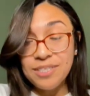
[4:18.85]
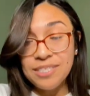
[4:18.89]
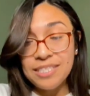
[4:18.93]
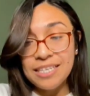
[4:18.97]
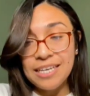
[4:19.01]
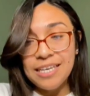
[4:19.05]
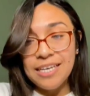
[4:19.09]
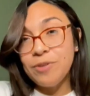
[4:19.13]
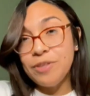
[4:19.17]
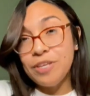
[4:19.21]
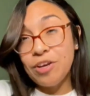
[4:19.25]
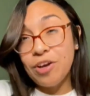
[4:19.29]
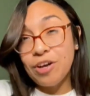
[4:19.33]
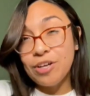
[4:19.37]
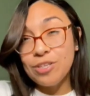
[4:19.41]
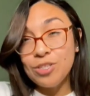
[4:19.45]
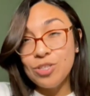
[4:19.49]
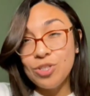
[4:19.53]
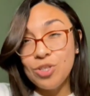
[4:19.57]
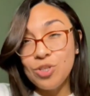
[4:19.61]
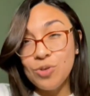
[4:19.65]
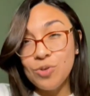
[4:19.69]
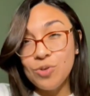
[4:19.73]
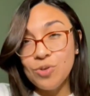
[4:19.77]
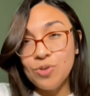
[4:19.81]
It only costs
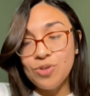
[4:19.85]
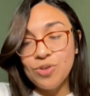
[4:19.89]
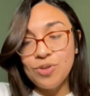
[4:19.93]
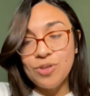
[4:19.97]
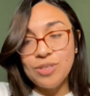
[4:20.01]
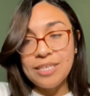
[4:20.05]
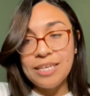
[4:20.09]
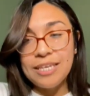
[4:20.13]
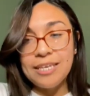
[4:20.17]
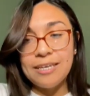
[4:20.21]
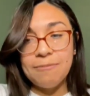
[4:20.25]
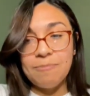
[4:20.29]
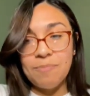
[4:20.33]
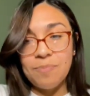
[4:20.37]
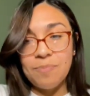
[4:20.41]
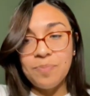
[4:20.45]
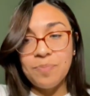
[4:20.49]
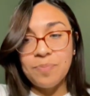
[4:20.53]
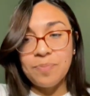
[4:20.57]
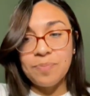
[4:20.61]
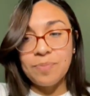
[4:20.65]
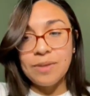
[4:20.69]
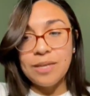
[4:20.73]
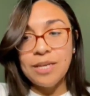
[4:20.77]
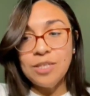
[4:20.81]
2, so it's like,
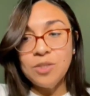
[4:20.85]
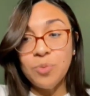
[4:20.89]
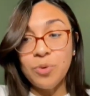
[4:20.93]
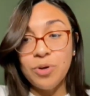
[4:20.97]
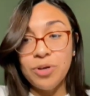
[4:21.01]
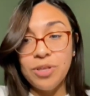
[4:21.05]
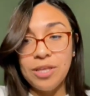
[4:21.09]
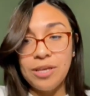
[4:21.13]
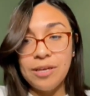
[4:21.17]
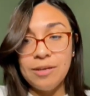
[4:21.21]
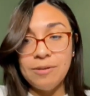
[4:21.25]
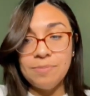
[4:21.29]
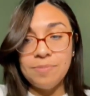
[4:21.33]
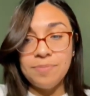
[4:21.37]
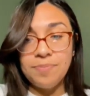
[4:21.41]
it's worth it.